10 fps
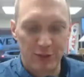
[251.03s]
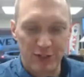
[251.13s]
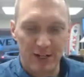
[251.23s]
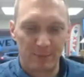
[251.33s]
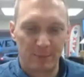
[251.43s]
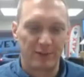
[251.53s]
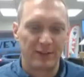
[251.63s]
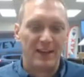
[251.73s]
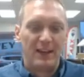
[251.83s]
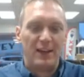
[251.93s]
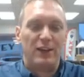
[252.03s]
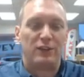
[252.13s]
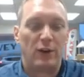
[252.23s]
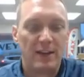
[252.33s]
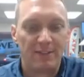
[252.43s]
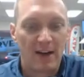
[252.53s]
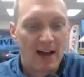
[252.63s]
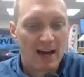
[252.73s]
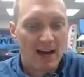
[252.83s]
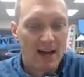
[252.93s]
good numbers. So if
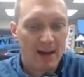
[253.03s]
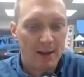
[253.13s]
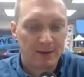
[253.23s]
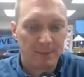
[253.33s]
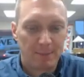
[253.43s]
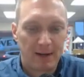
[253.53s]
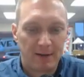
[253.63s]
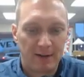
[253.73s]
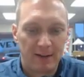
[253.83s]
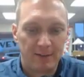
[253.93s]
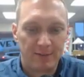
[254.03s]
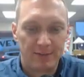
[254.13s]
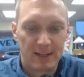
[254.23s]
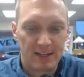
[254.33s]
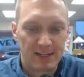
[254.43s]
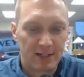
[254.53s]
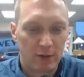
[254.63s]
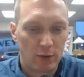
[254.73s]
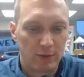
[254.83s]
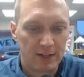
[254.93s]
I'm comparative
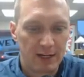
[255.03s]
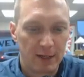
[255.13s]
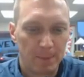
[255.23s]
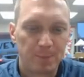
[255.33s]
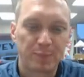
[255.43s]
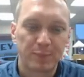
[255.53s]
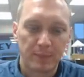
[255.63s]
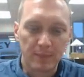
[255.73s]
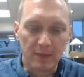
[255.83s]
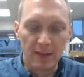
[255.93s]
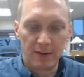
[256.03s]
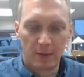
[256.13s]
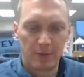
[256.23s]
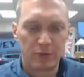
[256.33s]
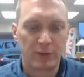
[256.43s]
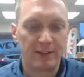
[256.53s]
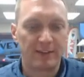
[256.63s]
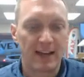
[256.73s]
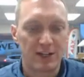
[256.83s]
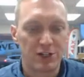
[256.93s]
year over year, number of
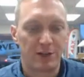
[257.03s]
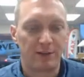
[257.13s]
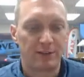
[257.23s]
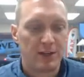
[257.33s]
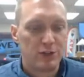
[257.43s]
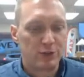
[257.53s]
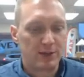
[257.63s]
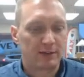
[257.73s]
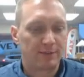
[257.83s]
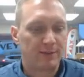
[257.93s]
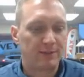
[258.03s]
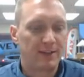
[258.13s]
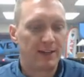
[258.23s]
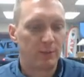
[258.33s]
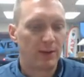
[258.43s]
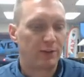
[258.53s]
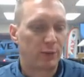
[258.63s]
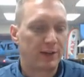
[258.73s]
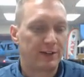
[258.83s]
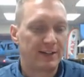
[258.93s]
transactions, 2015, we had
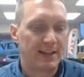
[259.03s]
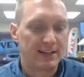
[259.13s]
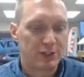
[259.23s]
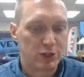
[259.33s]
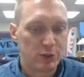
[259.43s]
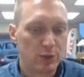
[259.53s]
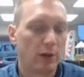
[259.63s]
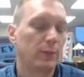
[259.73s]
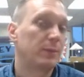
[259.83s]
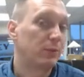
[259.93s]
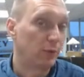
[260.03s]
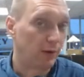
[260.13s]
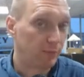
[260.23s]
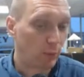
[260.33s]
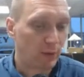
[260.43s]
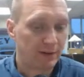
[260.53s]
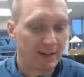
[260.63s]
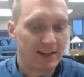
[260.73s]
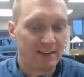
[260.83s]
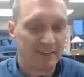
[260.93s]
392 all the way up through our
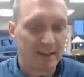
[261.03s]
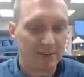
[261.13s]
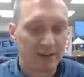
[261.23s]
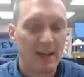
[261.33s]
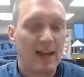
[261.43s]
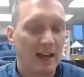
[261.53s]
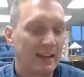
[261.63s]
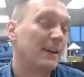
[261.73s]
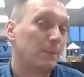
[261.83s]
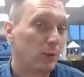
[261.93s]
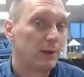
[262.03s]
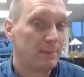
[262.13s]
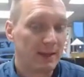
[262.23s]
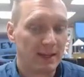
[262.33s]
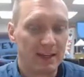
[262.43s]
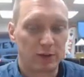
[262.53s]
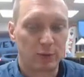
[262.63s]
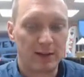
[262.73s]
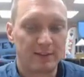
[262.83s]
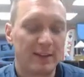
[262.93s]
487. Again, a pretty big
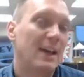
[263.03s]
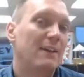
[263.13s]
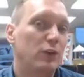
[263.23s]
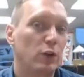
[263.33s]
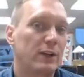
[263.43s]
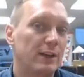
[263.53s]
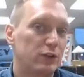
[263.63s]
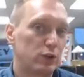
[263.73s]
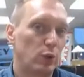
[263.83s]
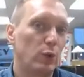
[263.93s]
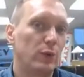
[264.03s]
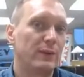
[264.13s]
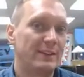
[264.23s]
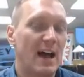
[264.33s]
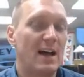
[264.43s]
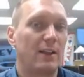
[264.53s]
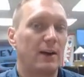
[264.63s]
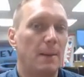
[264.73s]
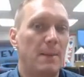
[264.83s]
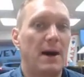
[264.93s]
increase. If you're looking at total
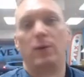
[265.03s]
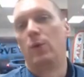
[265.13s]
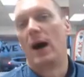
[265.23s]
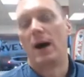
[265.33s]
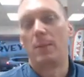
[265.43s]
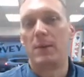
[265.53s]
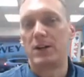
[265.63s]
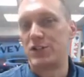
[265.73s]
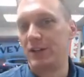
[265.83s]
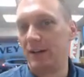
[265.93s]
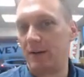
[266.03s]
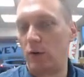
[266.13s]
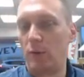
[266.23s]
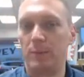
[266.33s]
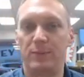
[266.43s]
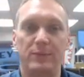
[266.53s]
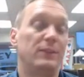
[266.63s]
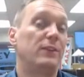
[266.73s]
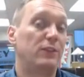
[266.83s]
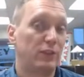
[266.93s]
dollar amount, how much did a home
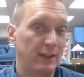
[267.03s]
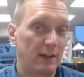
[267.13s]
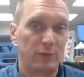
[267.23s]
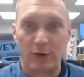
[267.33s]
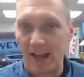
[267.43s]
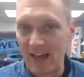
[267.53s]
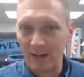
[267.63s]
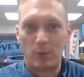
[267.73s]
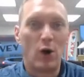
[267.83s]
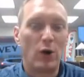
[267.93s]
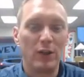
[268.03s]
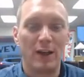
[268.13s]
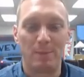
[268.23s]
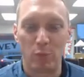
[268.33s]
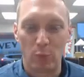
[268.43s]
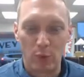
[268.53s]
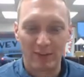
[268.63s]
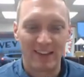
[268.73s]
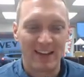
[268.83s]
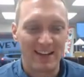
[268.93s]
sell for you? Add them all up.
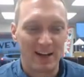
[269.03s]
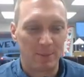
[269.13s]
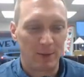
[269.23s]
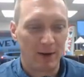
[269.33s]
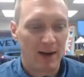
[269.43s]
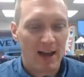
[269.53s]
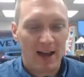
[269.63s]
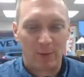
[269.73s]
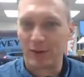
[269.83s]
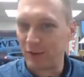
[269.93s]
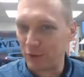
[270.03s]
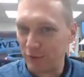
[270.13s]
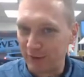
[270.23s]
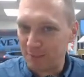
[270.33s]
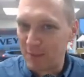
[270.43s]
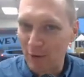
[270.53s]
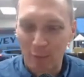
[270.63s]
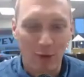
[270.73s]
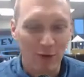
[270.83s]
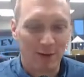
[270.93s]
What's that number? We're getting close to like
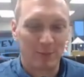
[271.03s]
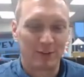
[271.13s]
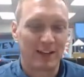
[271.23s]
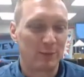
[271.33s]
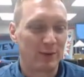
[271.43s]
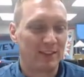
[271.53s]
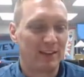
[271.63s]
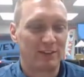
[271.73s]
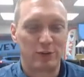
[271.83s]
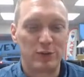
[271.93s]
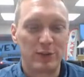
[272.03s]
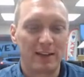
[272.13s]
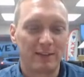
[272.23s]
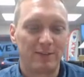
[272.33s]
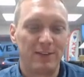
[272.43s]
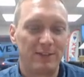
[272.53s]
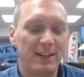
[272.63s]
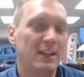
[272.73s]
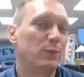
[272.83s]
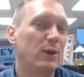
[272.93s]
Powerball numbers kind of with this. So
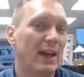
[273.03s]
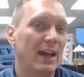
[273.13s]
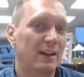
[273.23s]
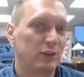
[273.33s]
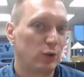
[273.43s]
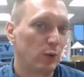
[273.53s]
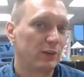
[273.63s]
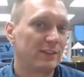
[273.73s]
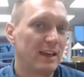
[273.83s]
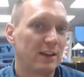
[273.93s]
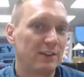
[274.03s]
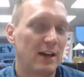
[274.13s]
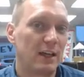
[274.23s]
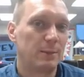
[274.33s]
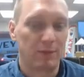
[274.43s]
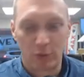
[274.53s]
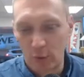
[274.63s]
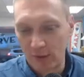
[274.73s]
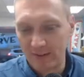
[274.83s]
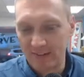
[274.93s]
2015, we had a total sales volume of
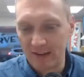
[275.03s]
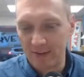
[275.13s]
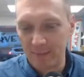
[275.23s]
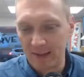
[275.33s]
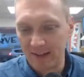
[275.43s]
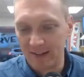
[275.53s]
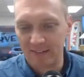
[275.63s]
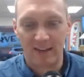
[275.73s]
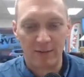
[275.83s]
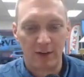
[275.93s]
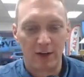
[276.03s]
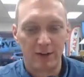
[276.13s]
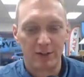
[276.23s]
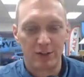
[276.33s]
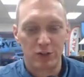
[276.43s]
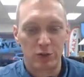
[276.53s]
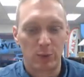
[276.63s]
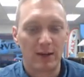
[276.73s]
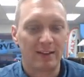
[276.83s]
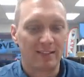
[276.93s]

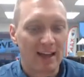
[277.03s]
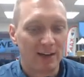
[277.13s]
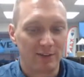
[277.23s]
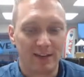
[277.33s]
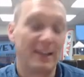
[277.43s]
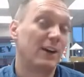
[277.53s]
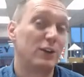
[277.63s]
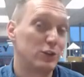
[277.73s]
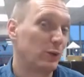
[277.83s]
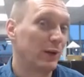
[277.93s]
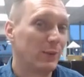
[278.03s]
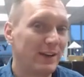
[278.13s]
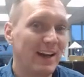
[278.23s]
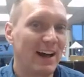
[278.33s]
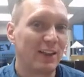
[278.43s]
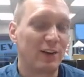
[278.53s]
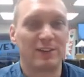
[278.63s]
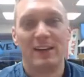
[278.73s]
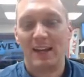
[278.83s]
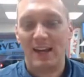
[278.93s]

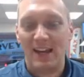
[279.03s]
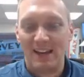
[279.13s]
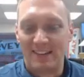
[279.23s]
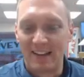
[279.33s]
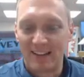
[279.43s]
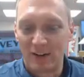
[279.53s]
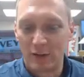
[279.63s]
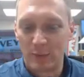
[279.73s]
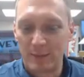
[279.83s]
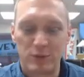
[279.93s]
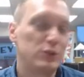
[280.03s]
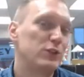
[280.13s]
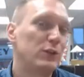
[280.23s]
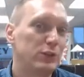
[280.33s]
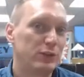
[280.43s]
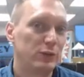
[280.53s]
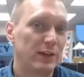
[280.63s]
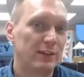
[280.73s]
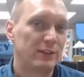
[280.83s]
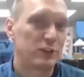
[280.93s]
$37,720,821. Take that all the way up to
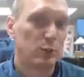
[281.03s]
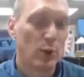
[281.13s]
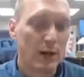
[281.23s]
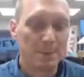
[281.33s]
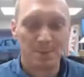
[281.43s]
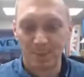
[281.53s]
2020.